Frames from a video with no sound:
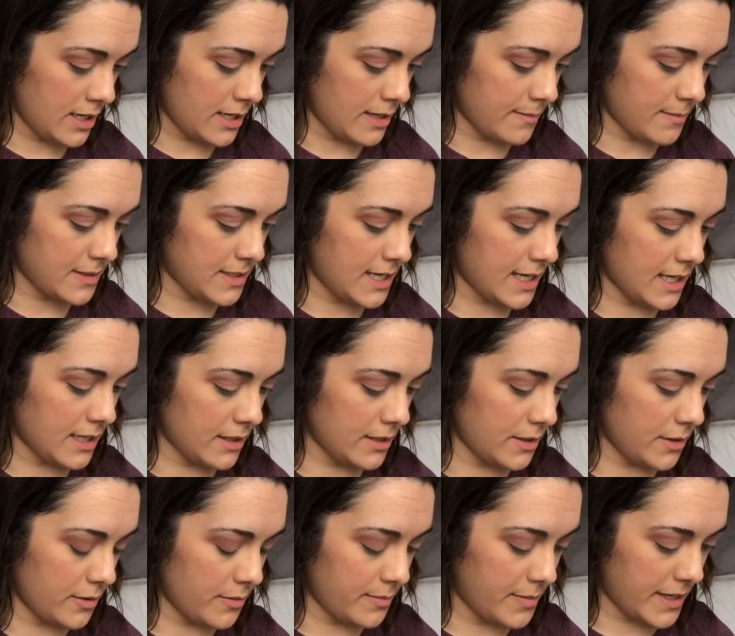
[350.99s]
I'm going to take a
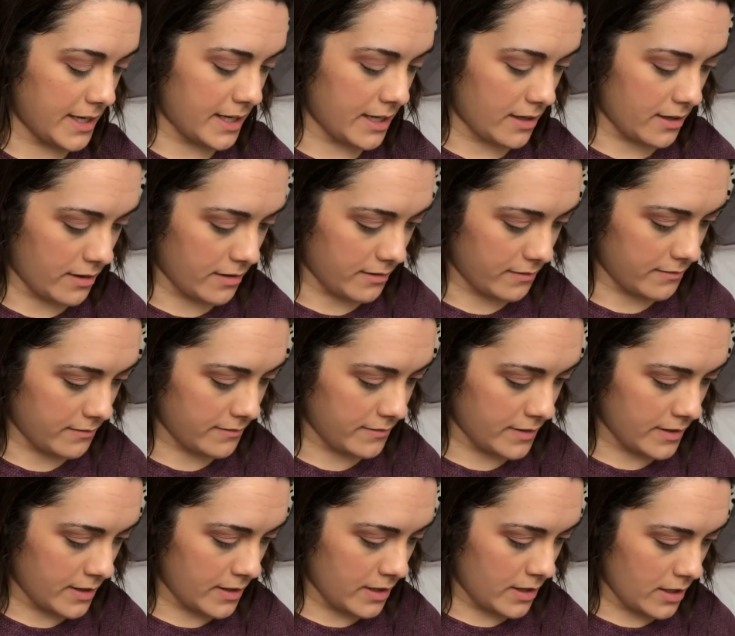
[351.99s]
little bit
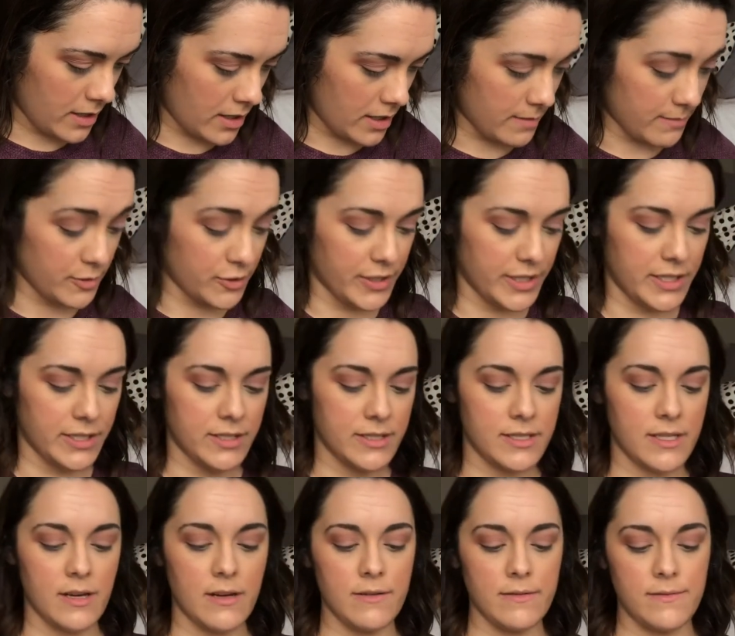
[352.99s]
of Treat
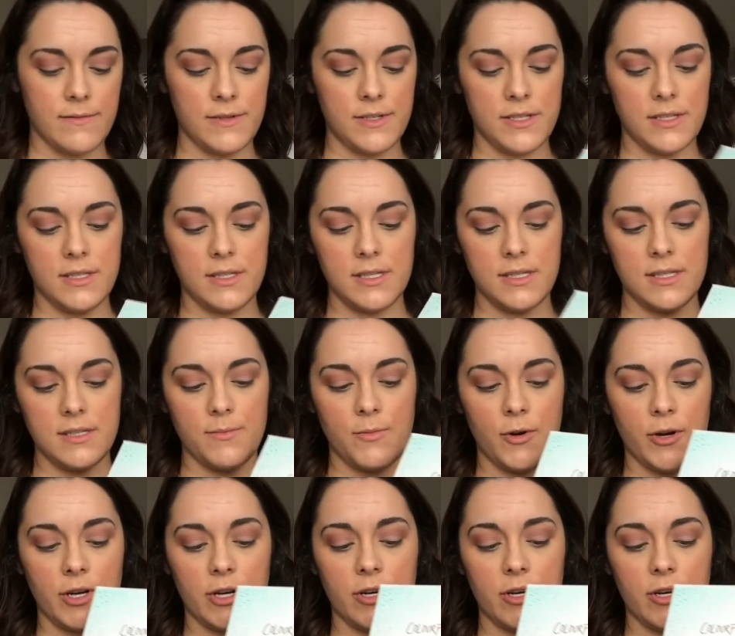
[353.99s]
Yourself, which is this more